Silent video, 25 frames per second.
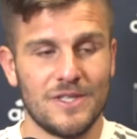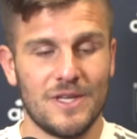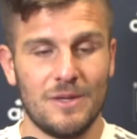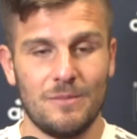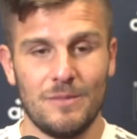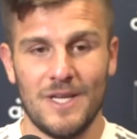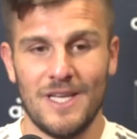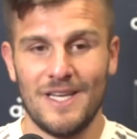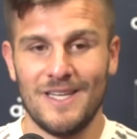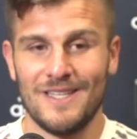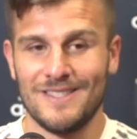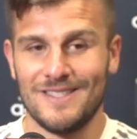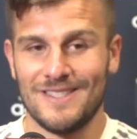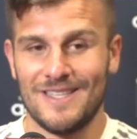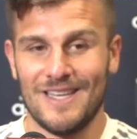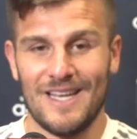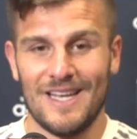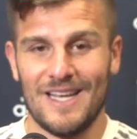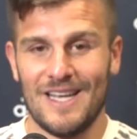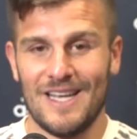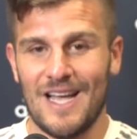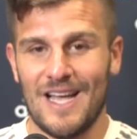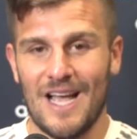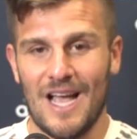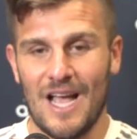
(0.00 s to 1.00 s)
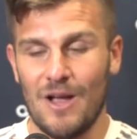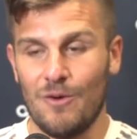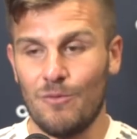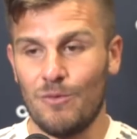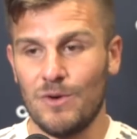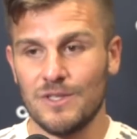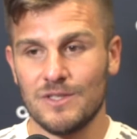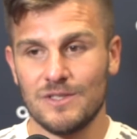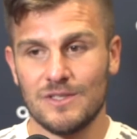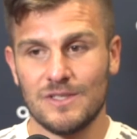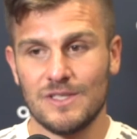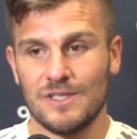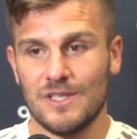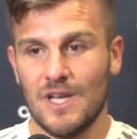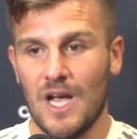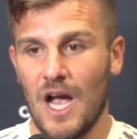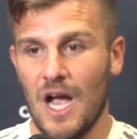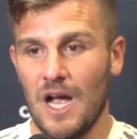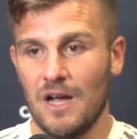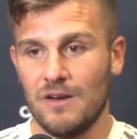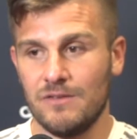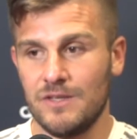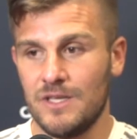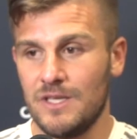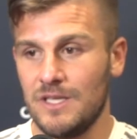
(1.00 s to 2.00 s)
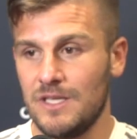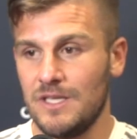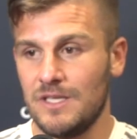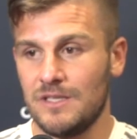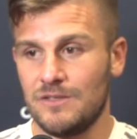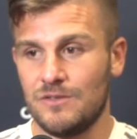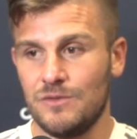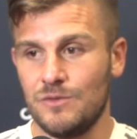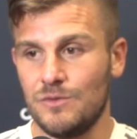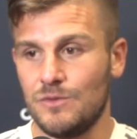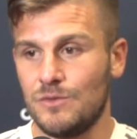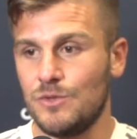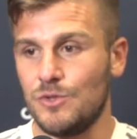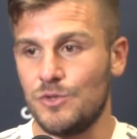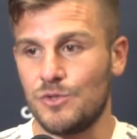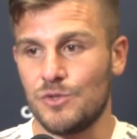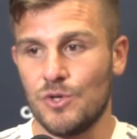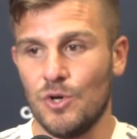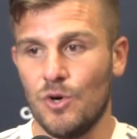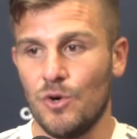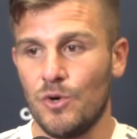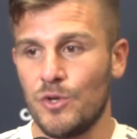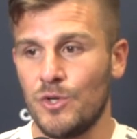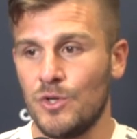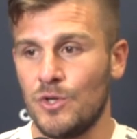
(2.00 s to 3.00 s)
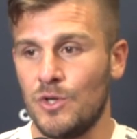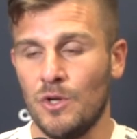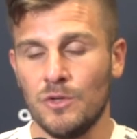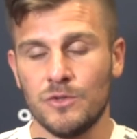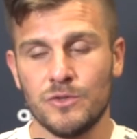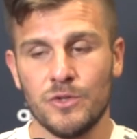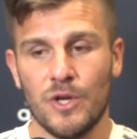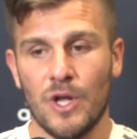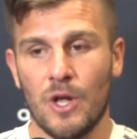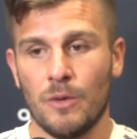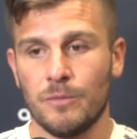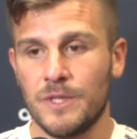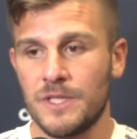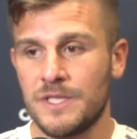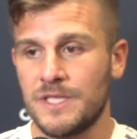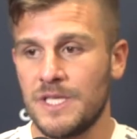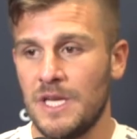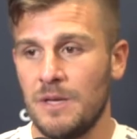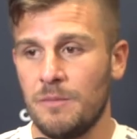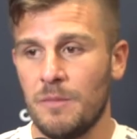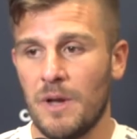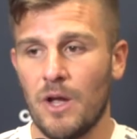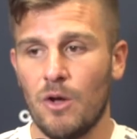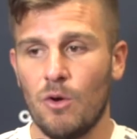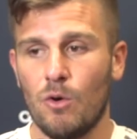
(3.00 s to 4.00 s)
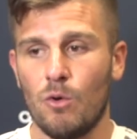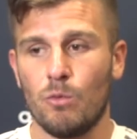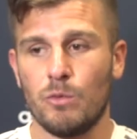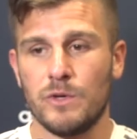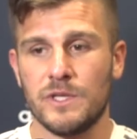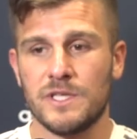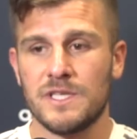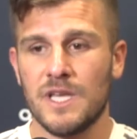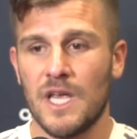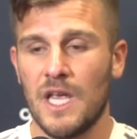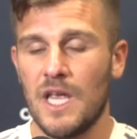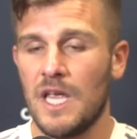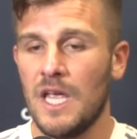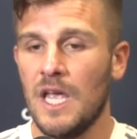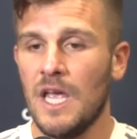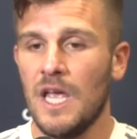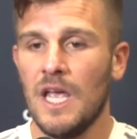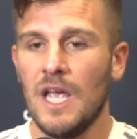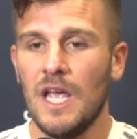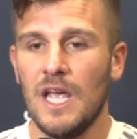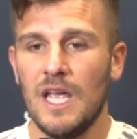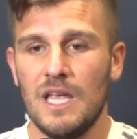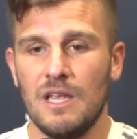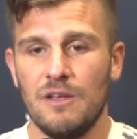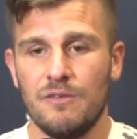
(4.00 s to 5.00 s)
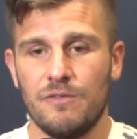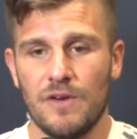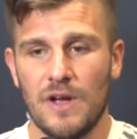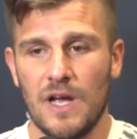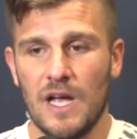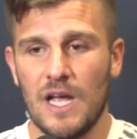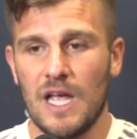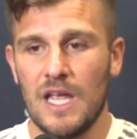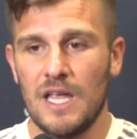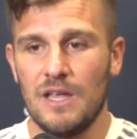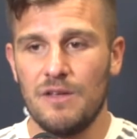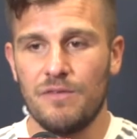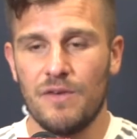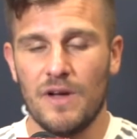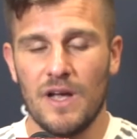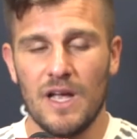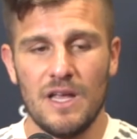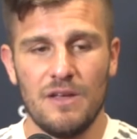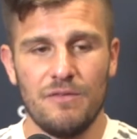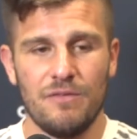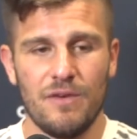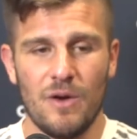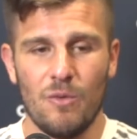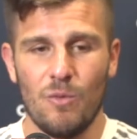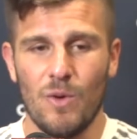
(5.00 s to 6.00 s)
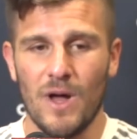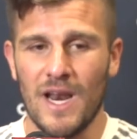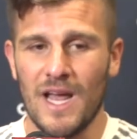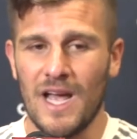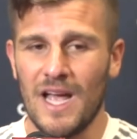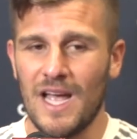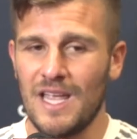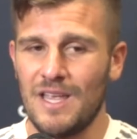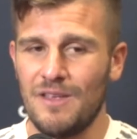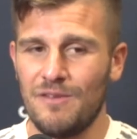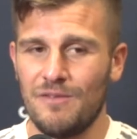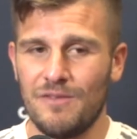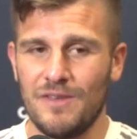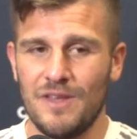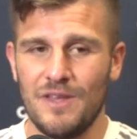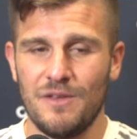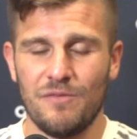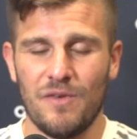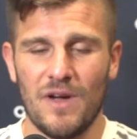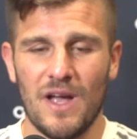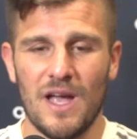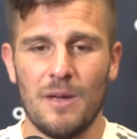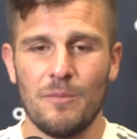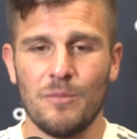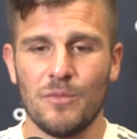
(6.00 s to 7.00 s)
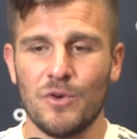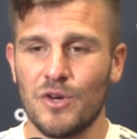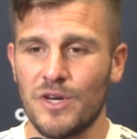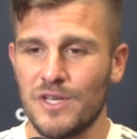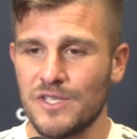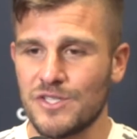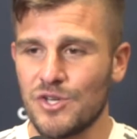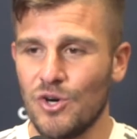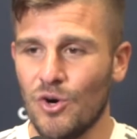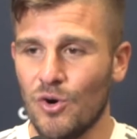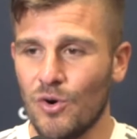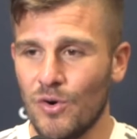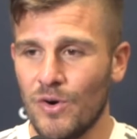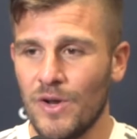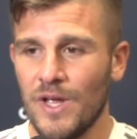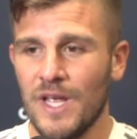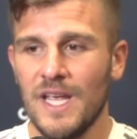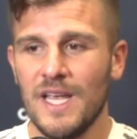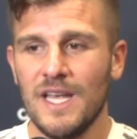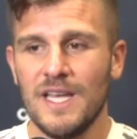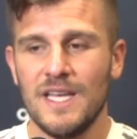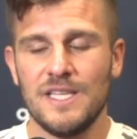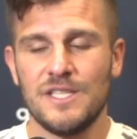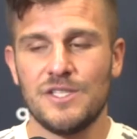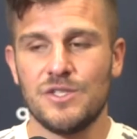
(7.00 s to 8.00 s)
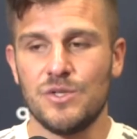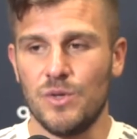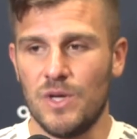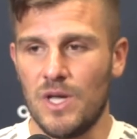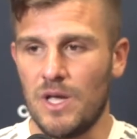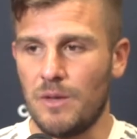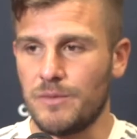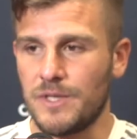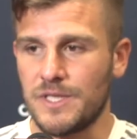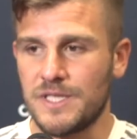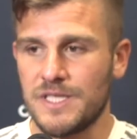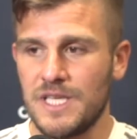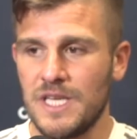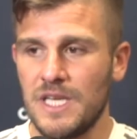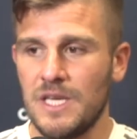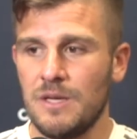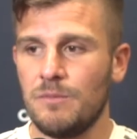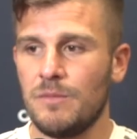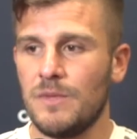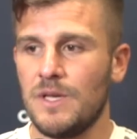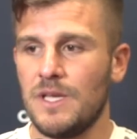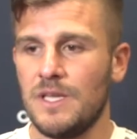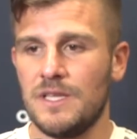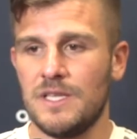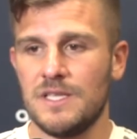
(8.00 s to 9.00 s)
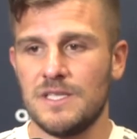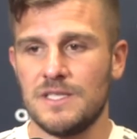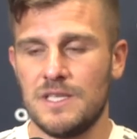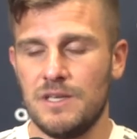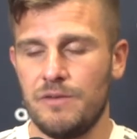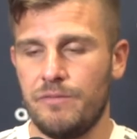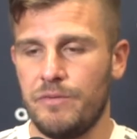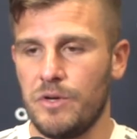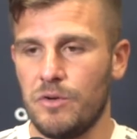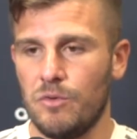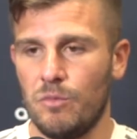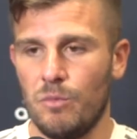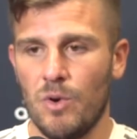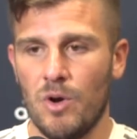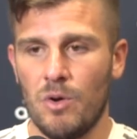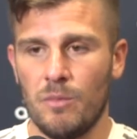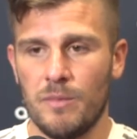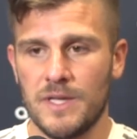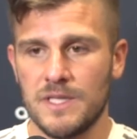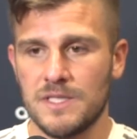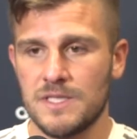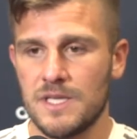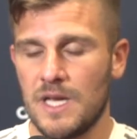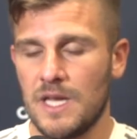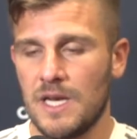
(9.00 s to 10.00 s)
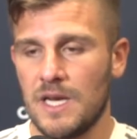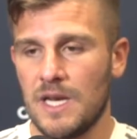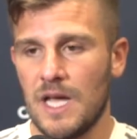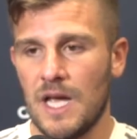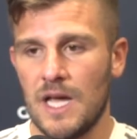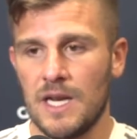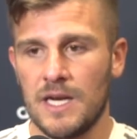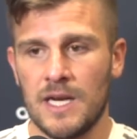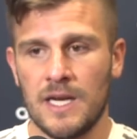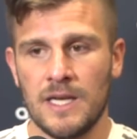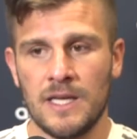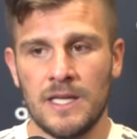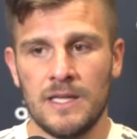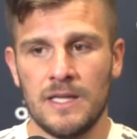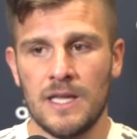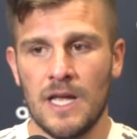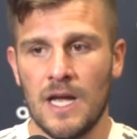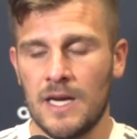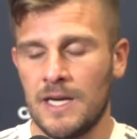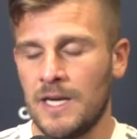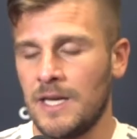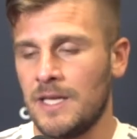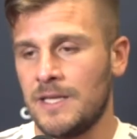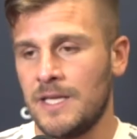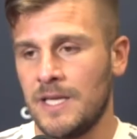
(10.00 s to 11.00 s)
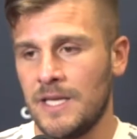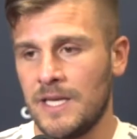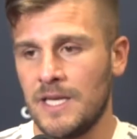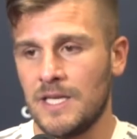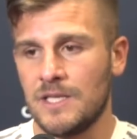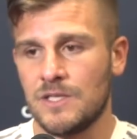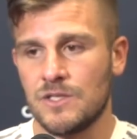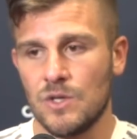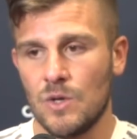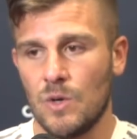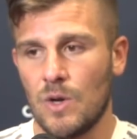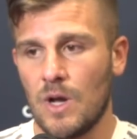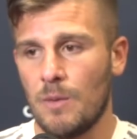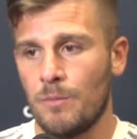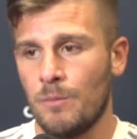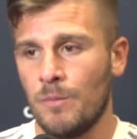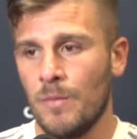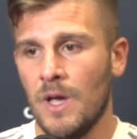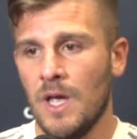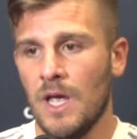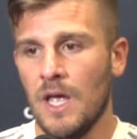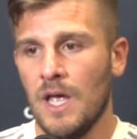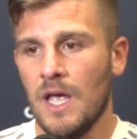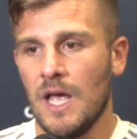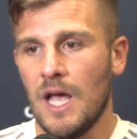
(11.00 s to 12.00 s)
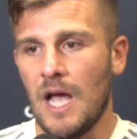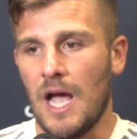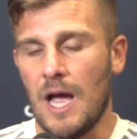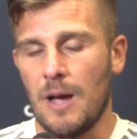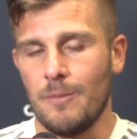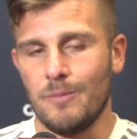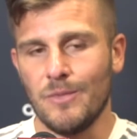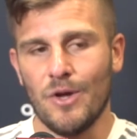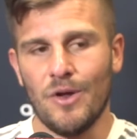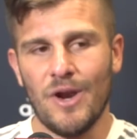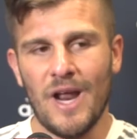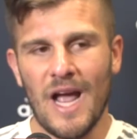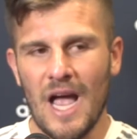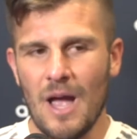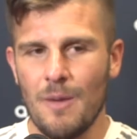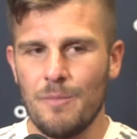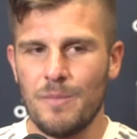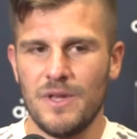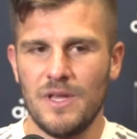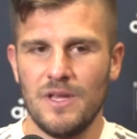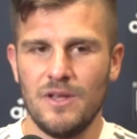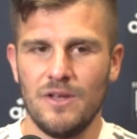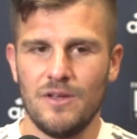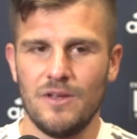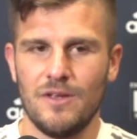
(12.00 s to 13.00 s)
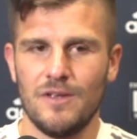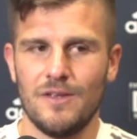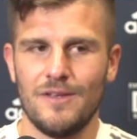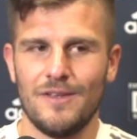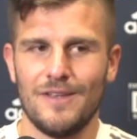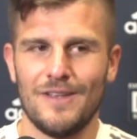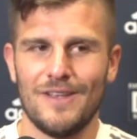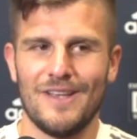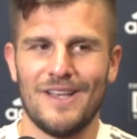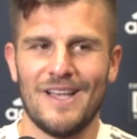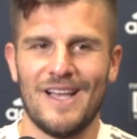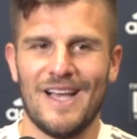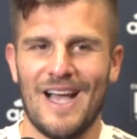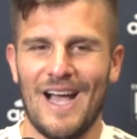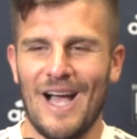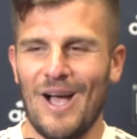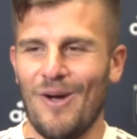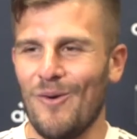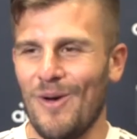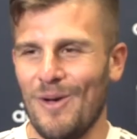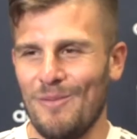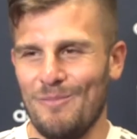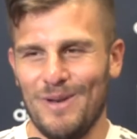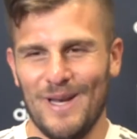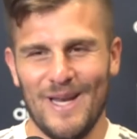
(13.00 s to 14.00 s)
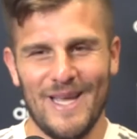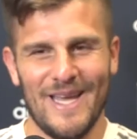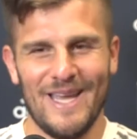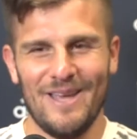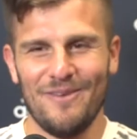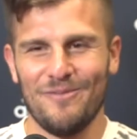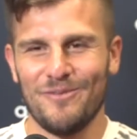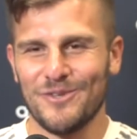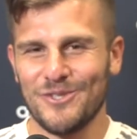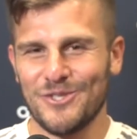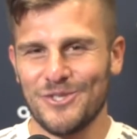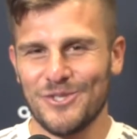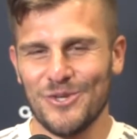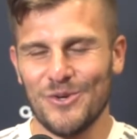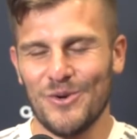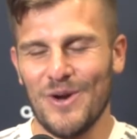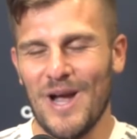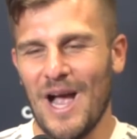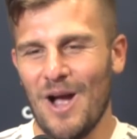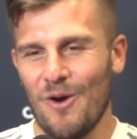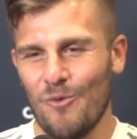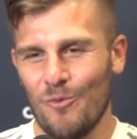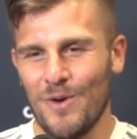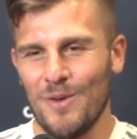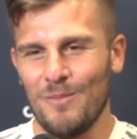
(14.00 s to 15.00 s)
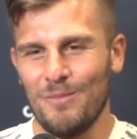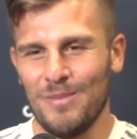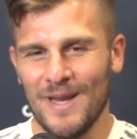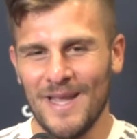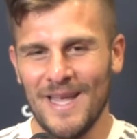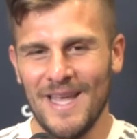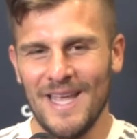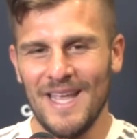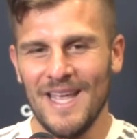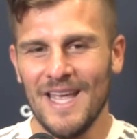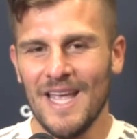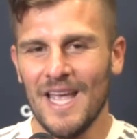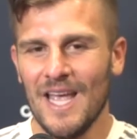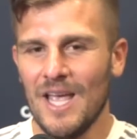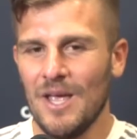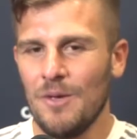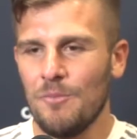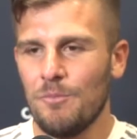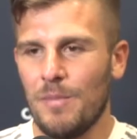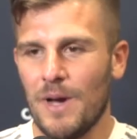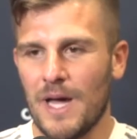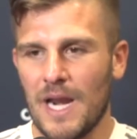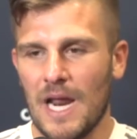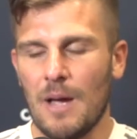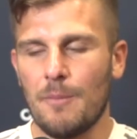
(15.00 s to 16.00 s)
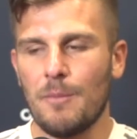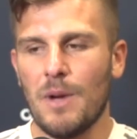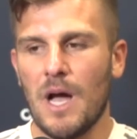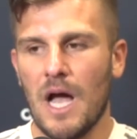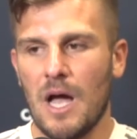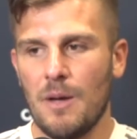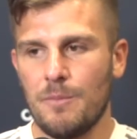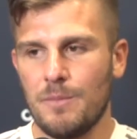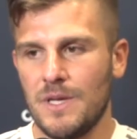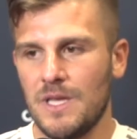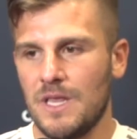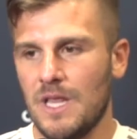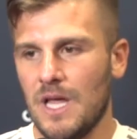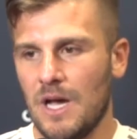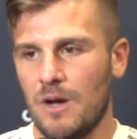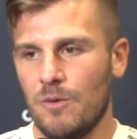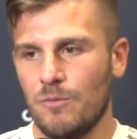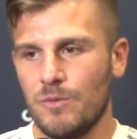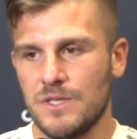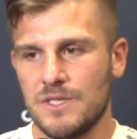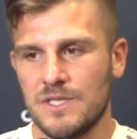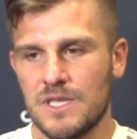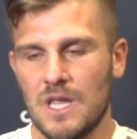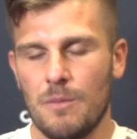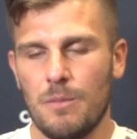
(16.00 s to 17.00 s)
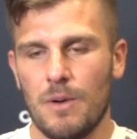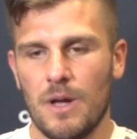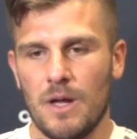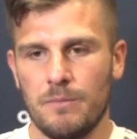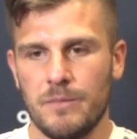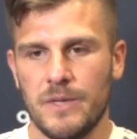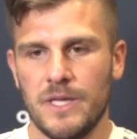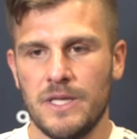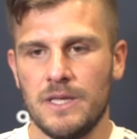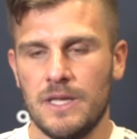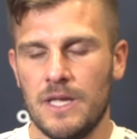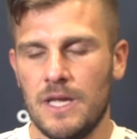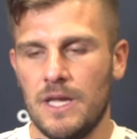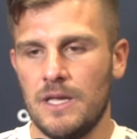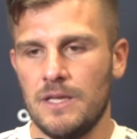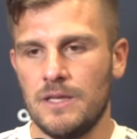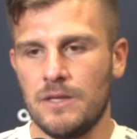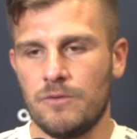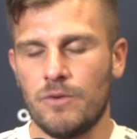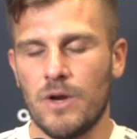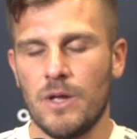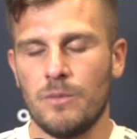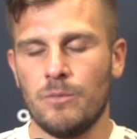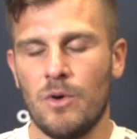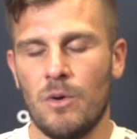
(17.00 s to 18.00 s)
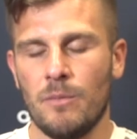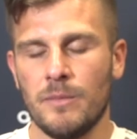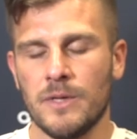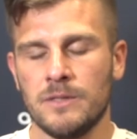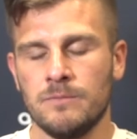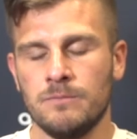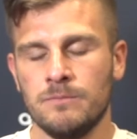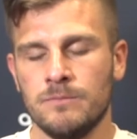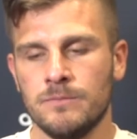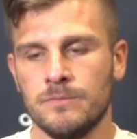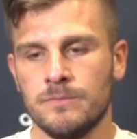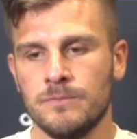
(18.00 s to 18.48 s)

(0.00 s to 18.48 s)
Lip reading: I mean, I was hungry to score, you know, to help the team. I always say, if I am gonna score, is to help the team in these difficult moments, and I did it. So I'm not happy how I play, for sure, how we play, but I'm happy that we step up in the right moment.